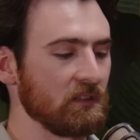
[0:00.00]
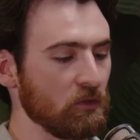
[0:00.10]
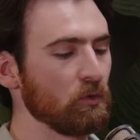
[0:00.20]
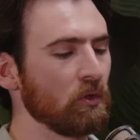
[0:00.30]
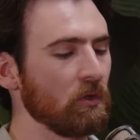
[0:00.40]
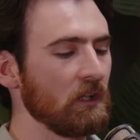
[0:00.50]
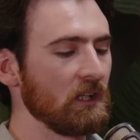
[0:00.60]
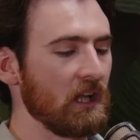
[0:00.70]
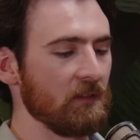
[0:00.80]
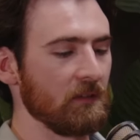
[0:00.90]
Google.
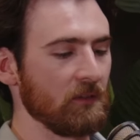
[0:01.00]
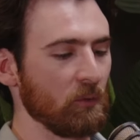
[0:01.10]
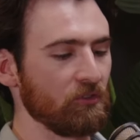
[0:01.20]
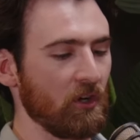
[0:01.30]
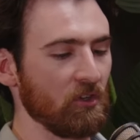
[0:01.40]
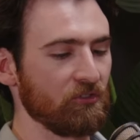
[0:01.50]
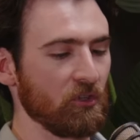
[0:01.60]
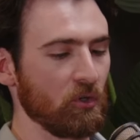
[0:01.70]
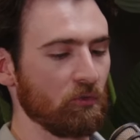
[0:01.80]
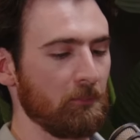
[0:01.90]
And then there was
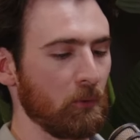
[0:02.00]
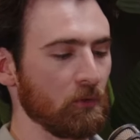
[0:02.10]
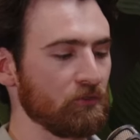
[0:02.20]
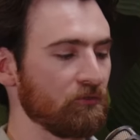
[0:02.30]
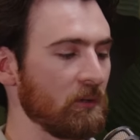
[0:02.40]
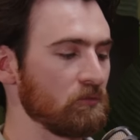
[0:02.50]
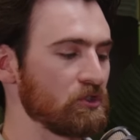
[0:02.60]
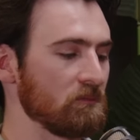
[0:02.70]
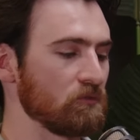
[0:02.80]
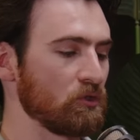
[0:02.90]
also reports from
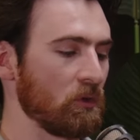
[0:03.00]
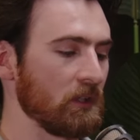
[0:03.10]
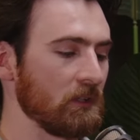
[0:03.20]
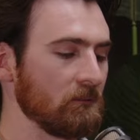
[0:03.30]
Jim Jordan.